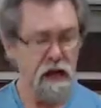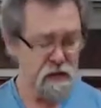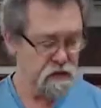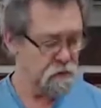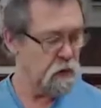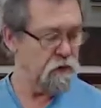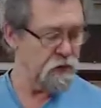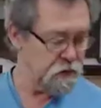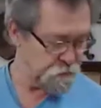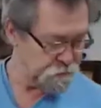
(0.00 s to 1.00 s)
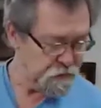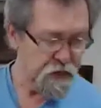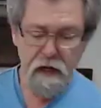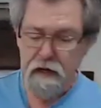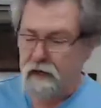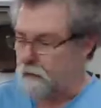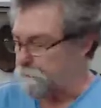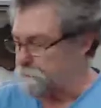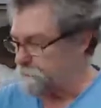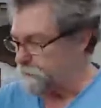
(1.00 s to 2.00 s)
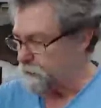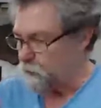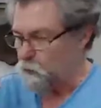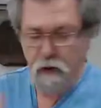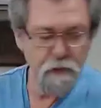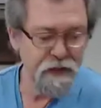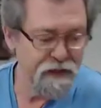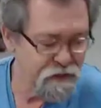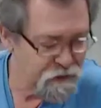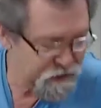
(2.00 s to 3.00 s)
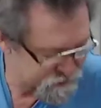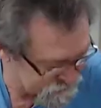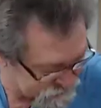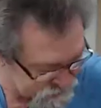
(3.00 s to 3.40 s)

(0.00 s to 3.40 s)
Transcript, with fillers: Excellent, Paul, thank you. Now, what are we going to do next?